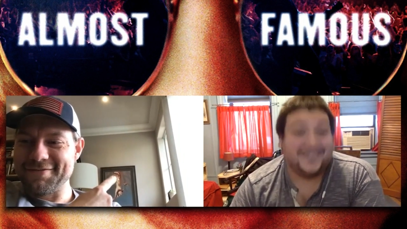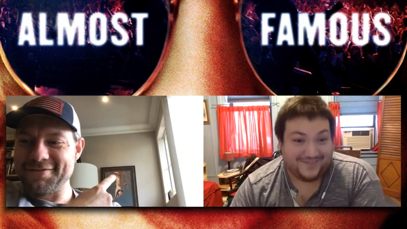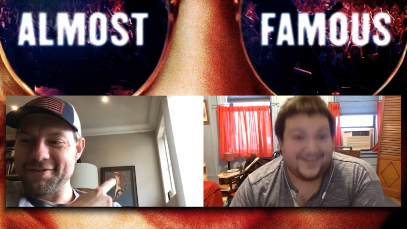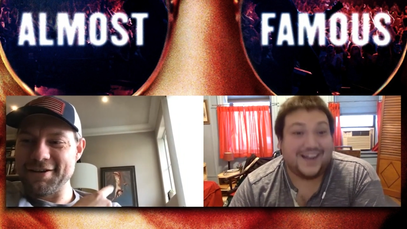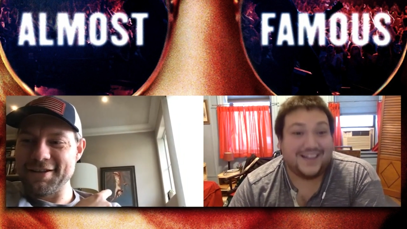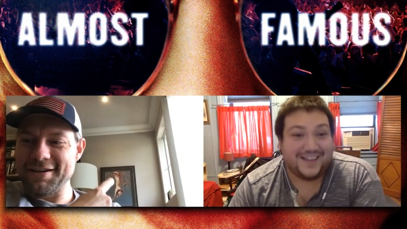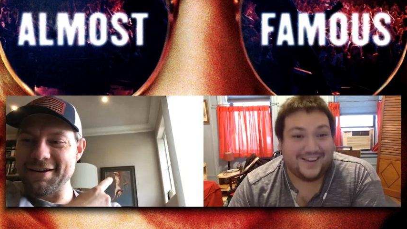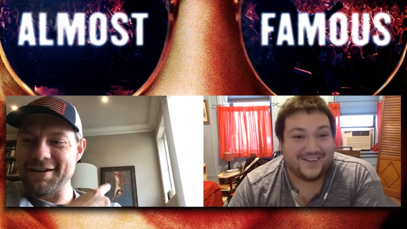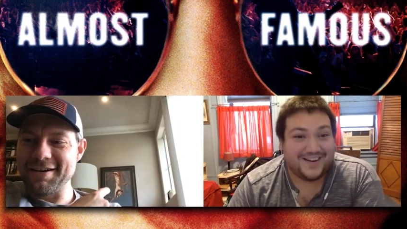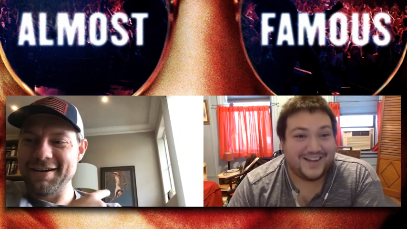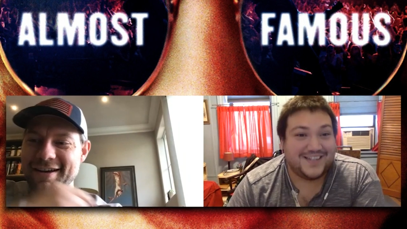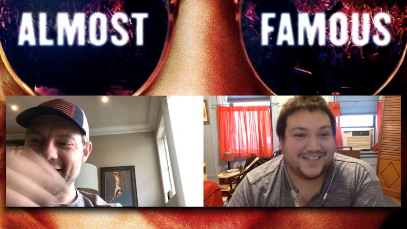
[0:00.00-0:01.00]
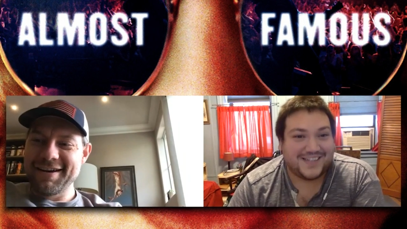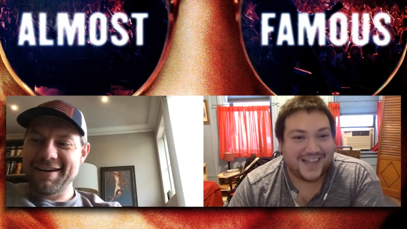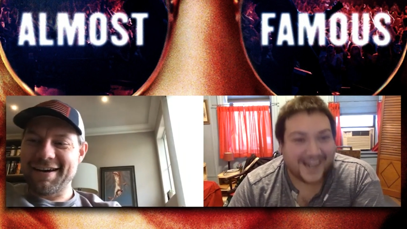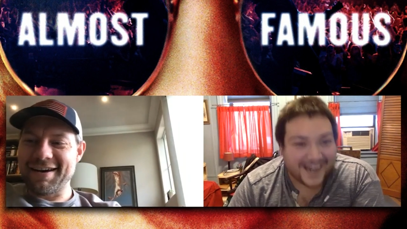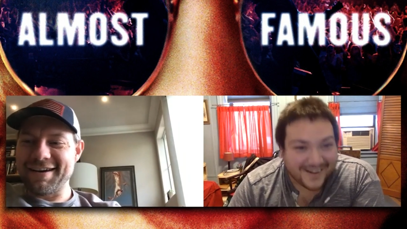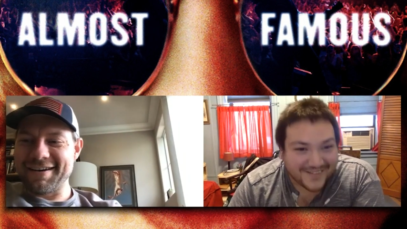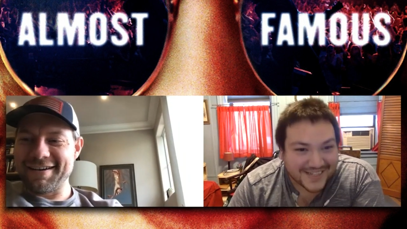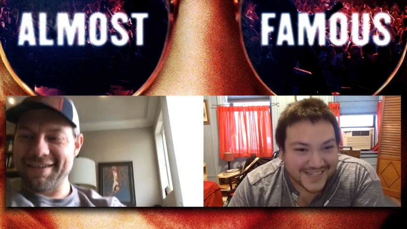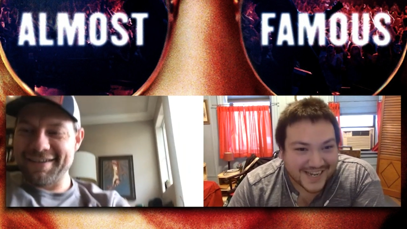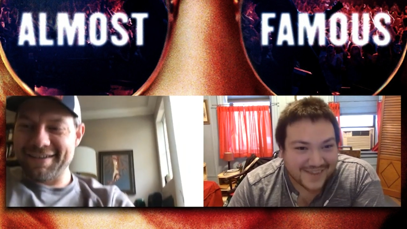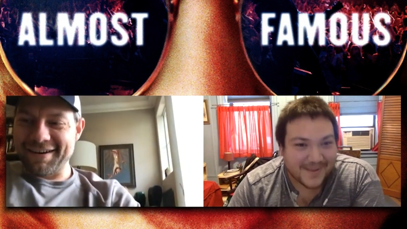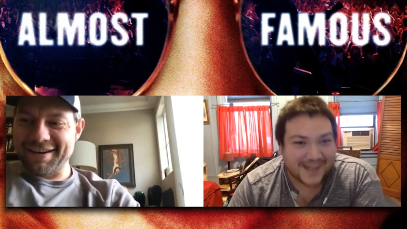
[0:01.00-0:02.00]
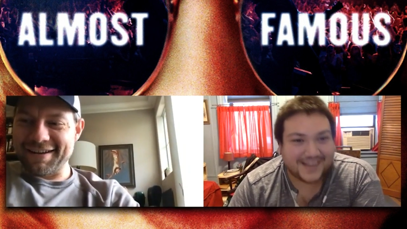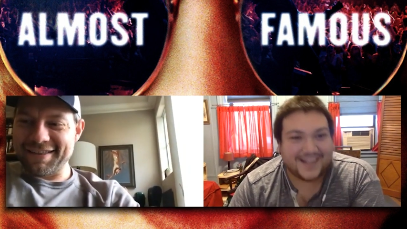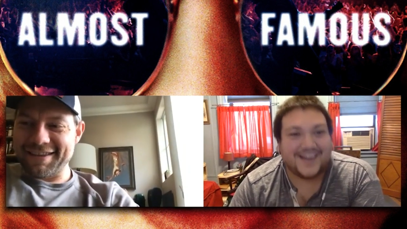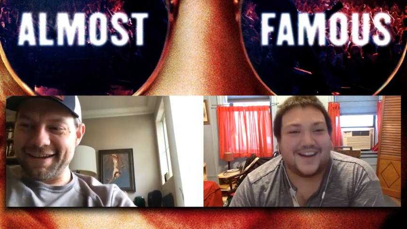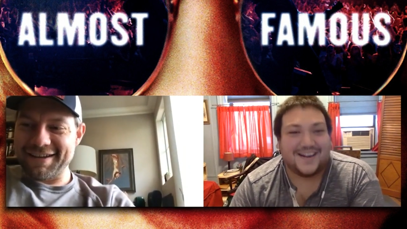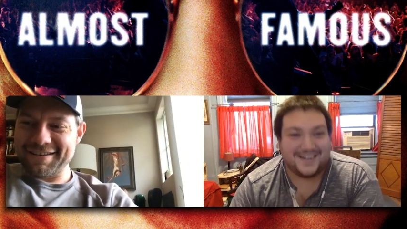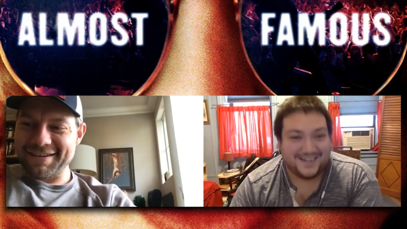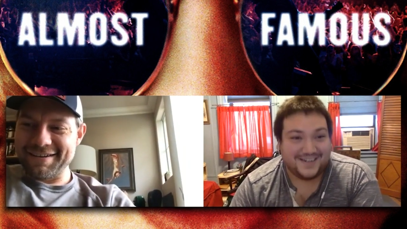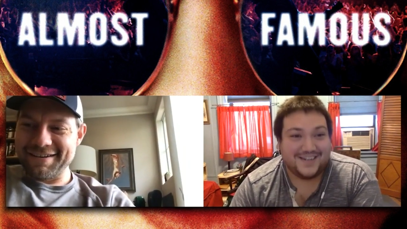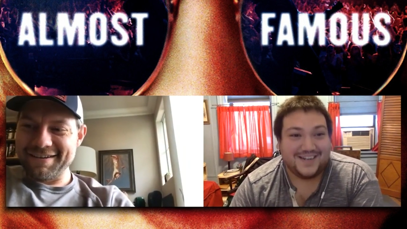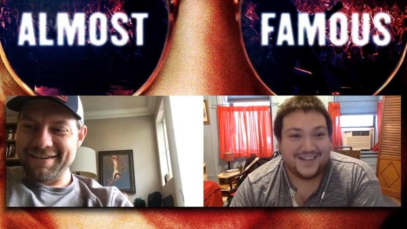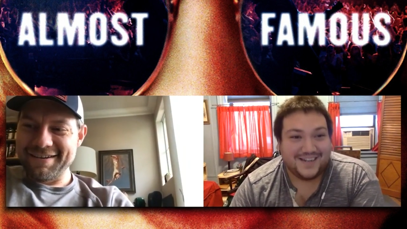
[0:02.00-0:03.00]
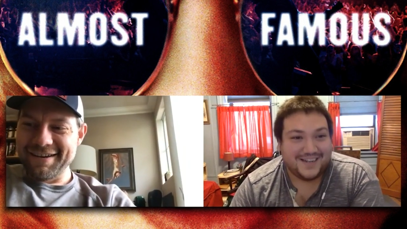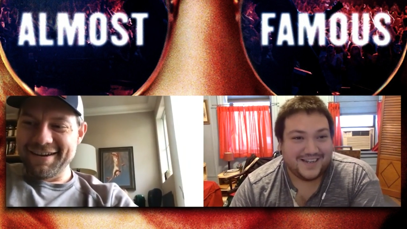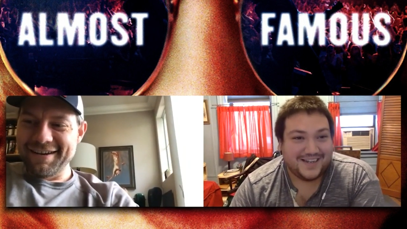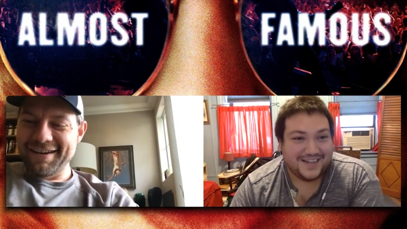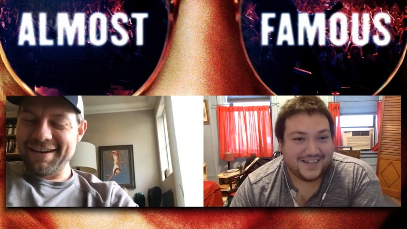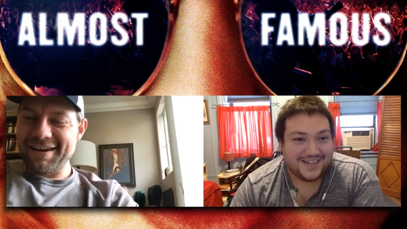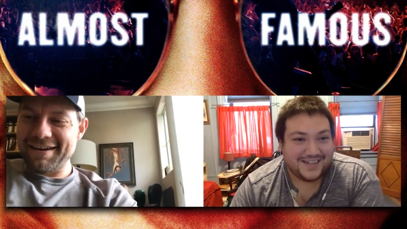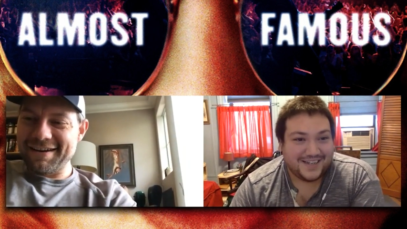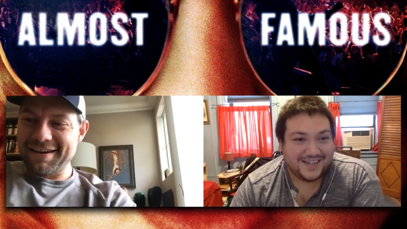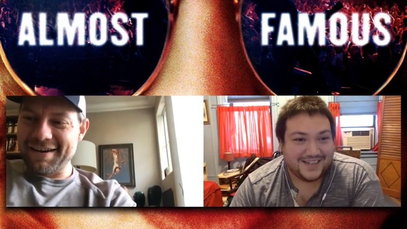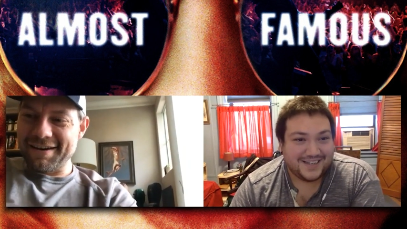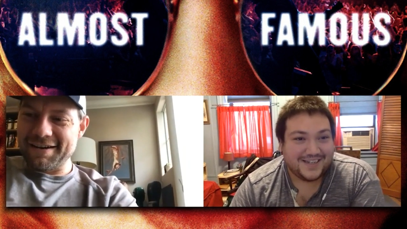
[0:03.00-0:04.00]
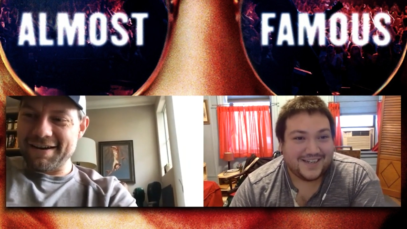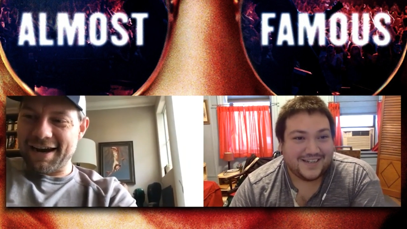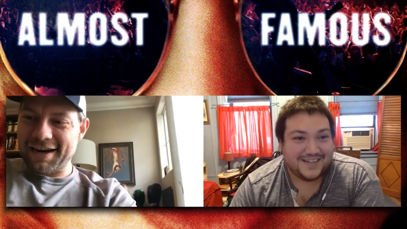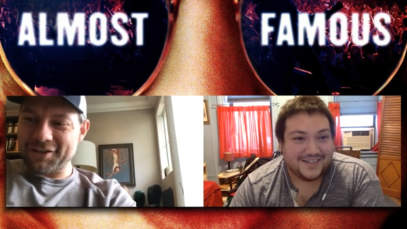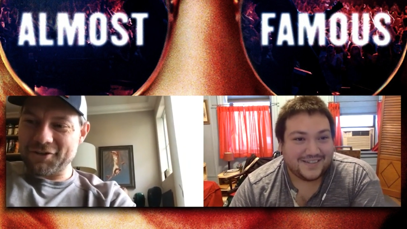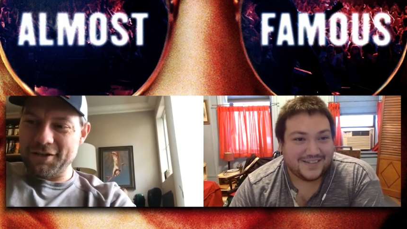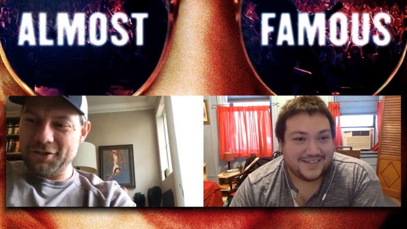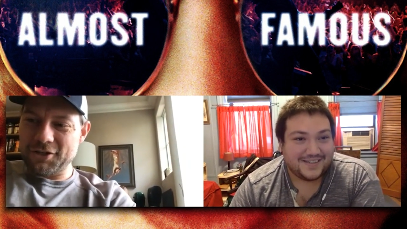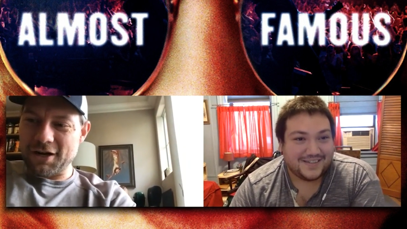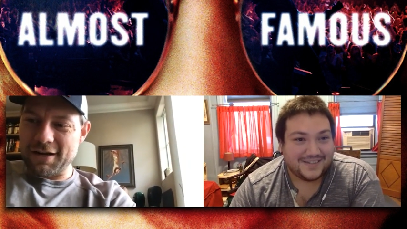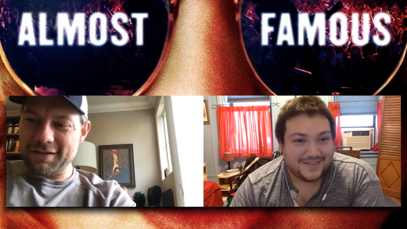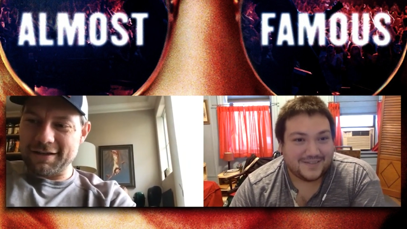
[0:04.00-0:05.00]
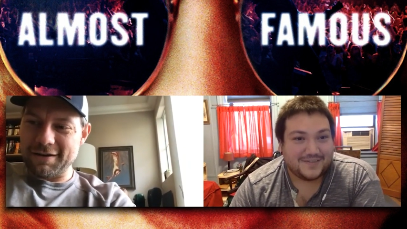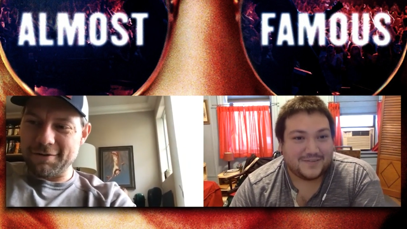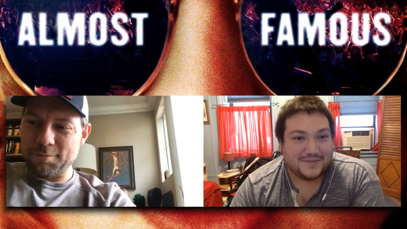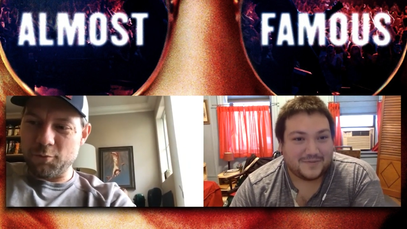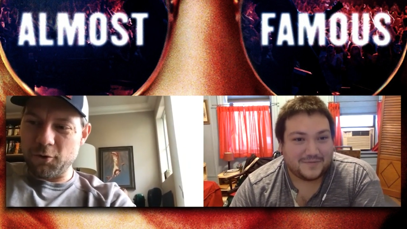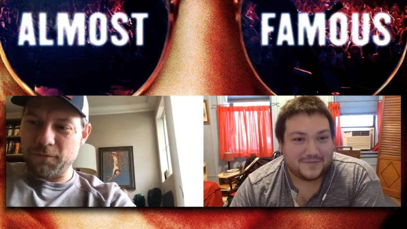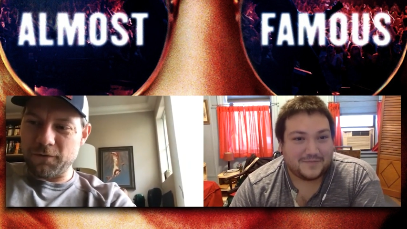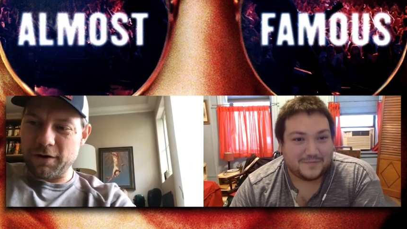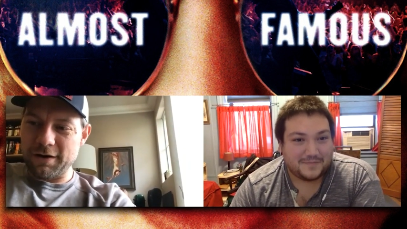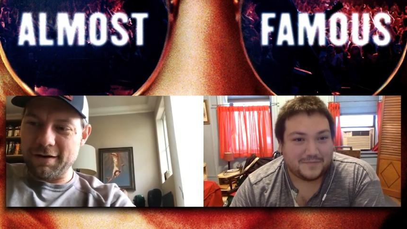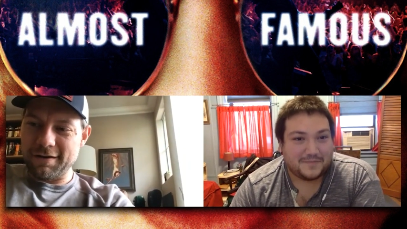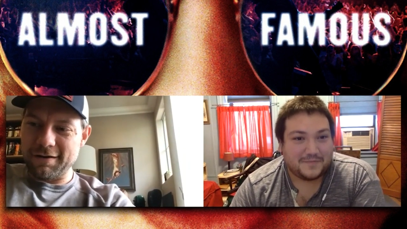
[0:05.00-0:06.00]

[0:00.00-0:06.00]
Speaker 1: Right there it is. I didn't even see
Speaker 2: it back there. Yeah, Ashley Johnson and her boyfriend,